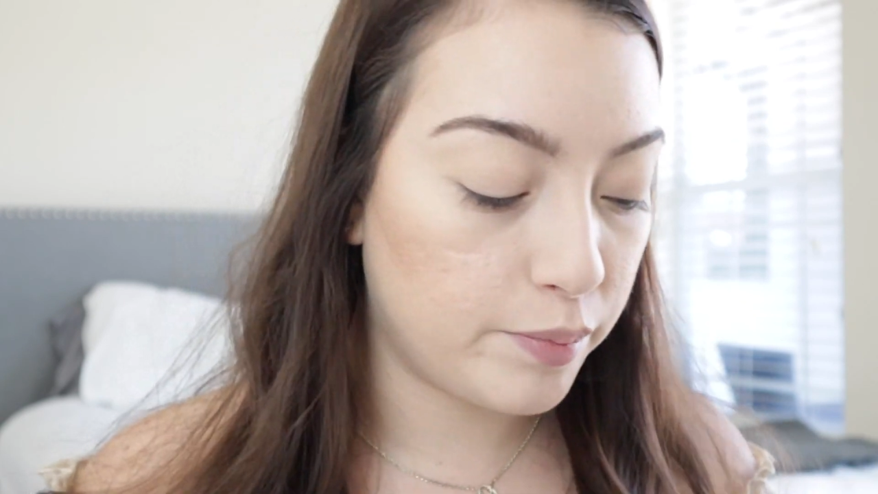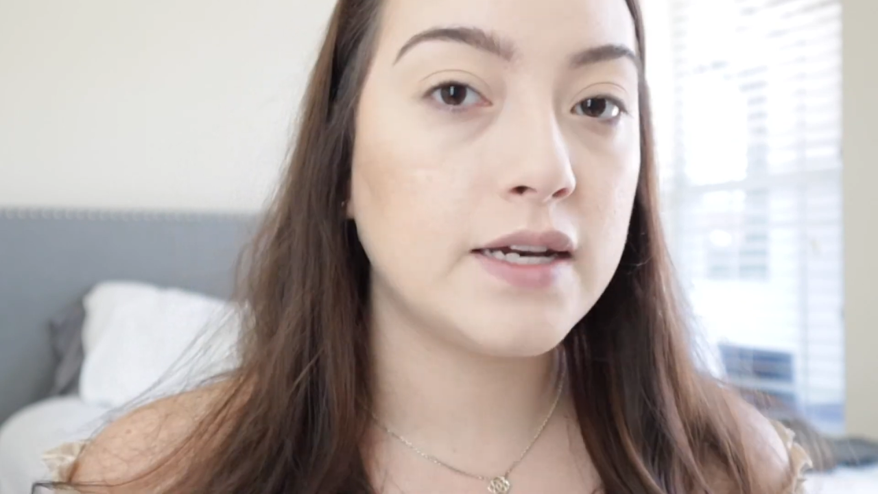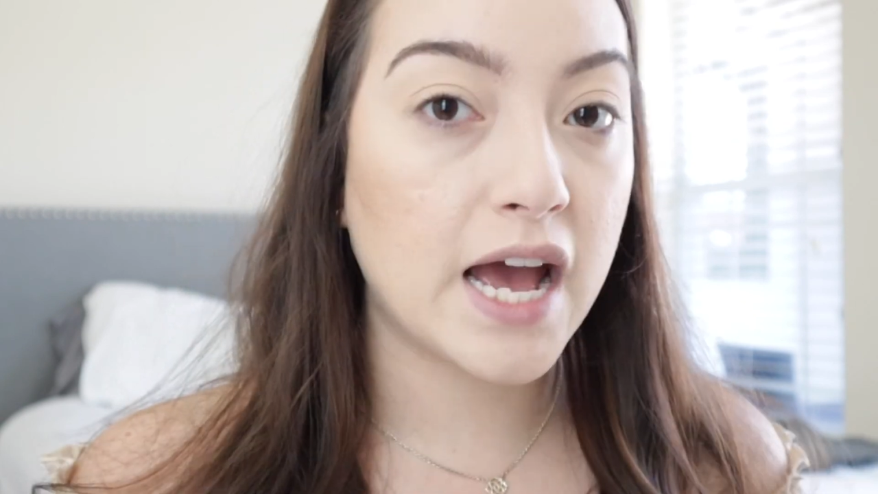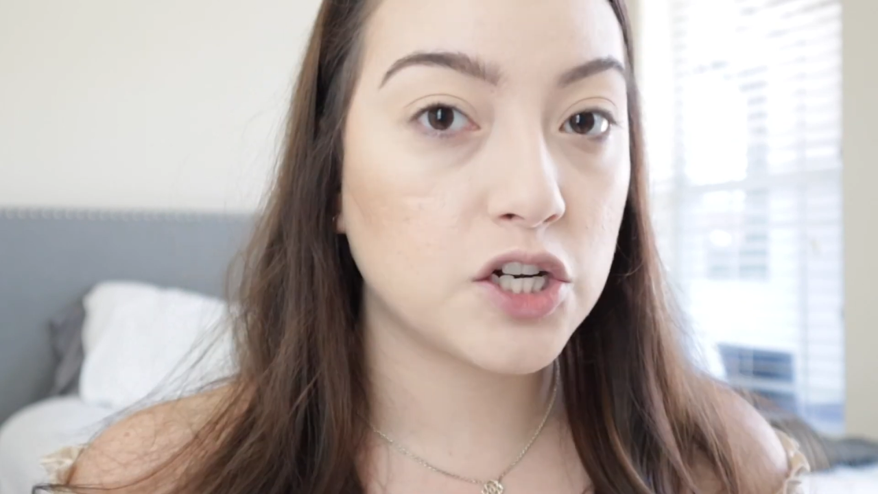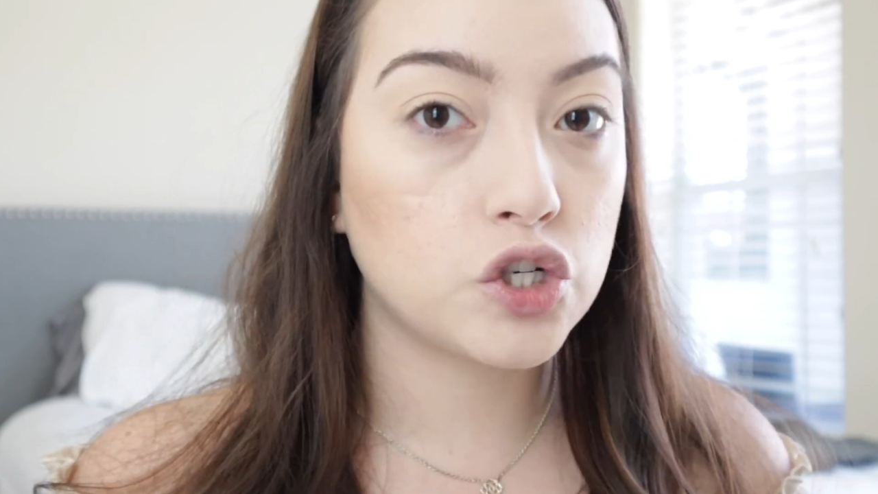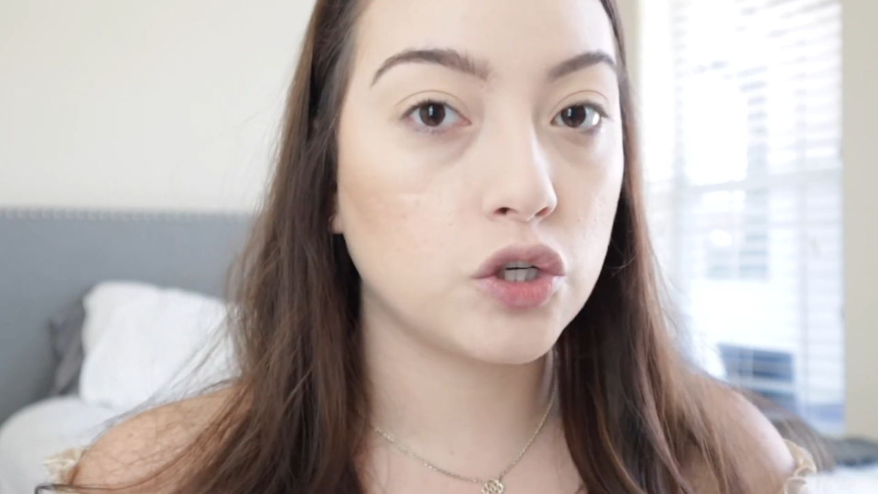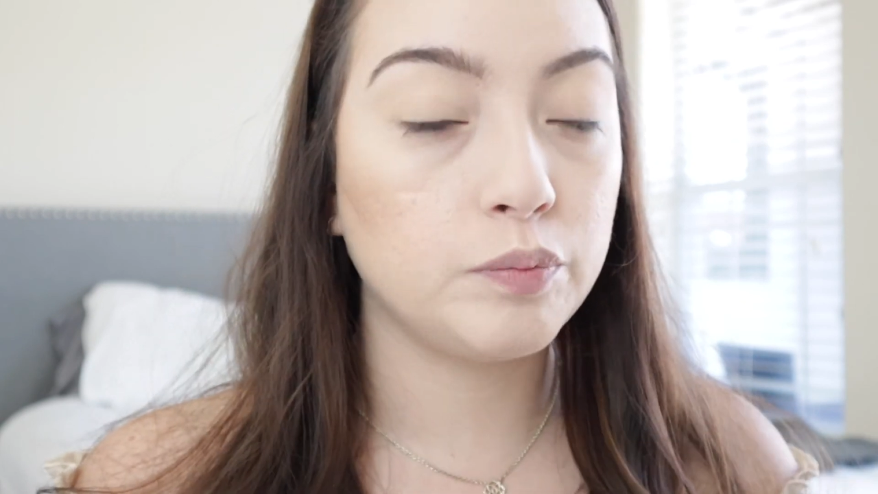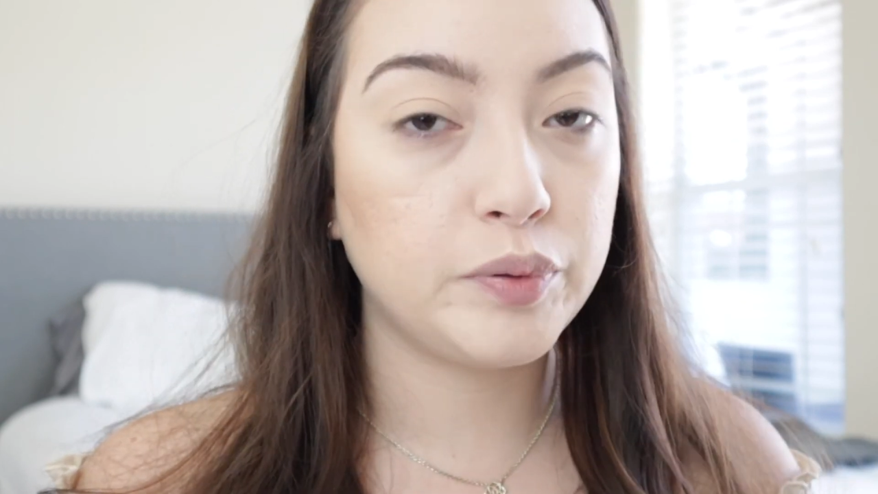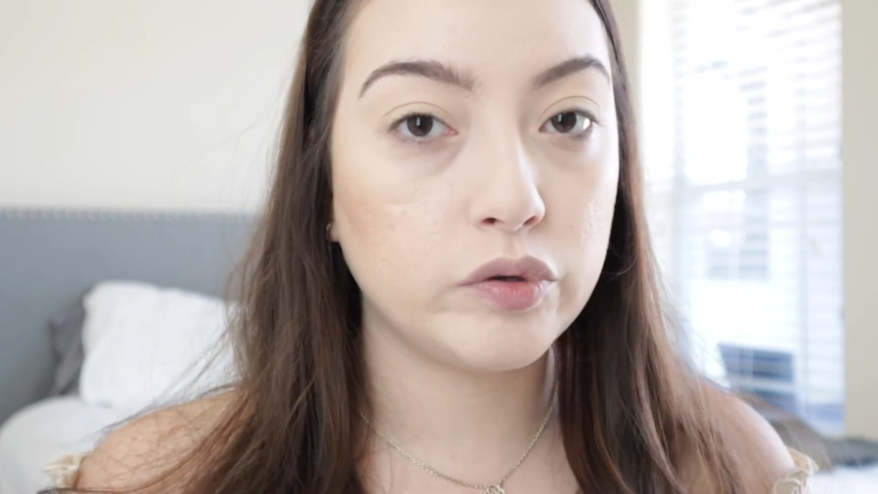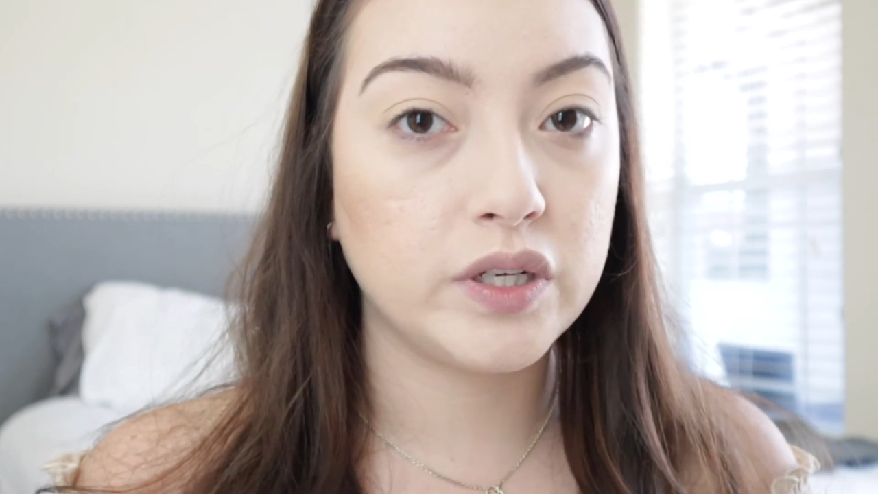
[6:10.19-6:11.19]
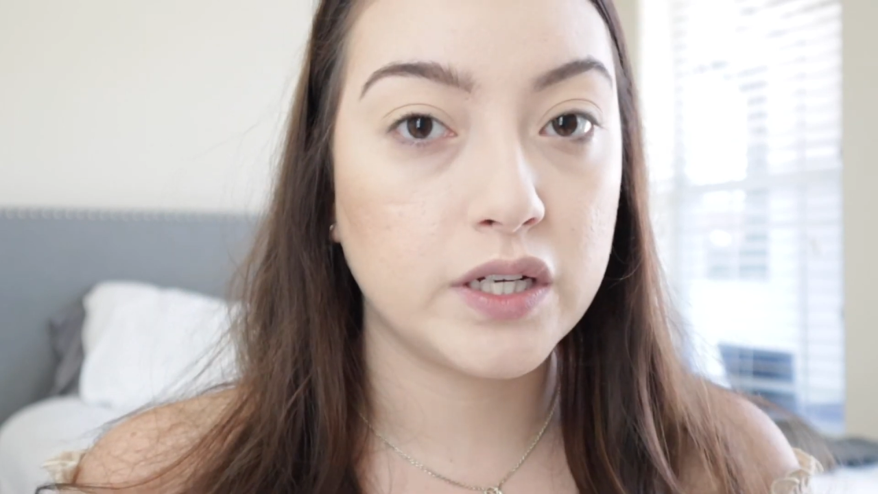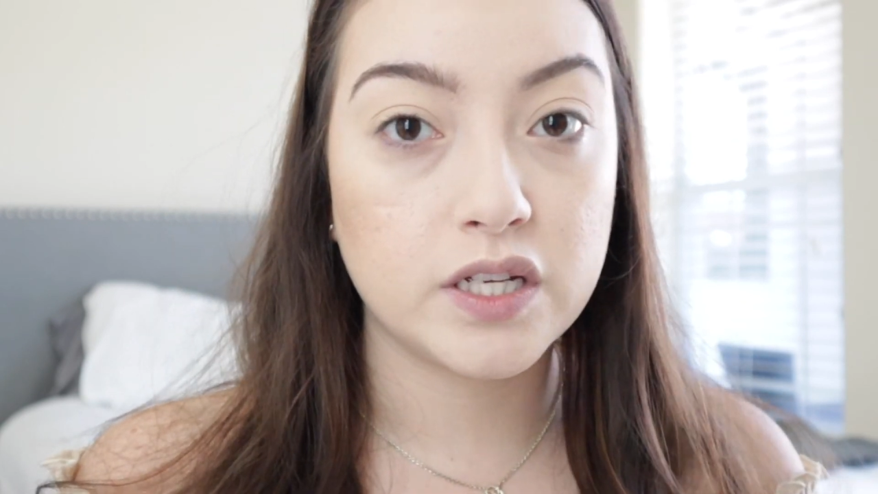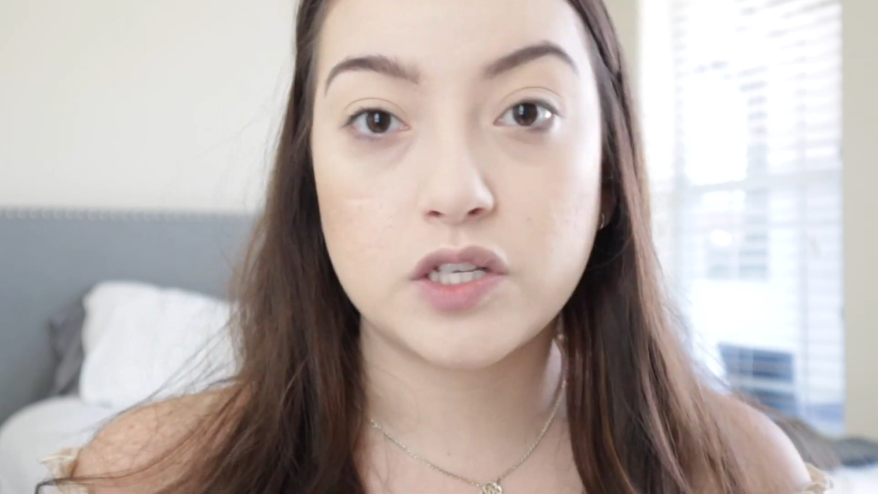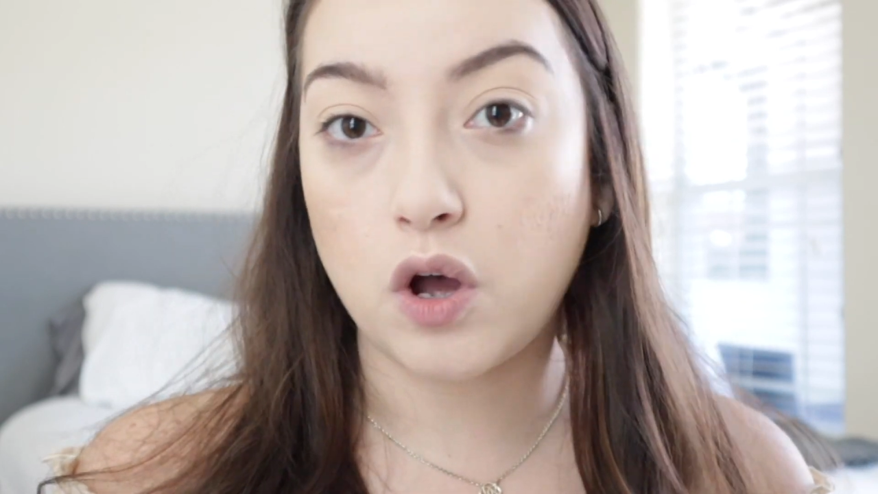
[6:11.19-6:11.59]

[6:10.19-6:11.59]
Natural beauty is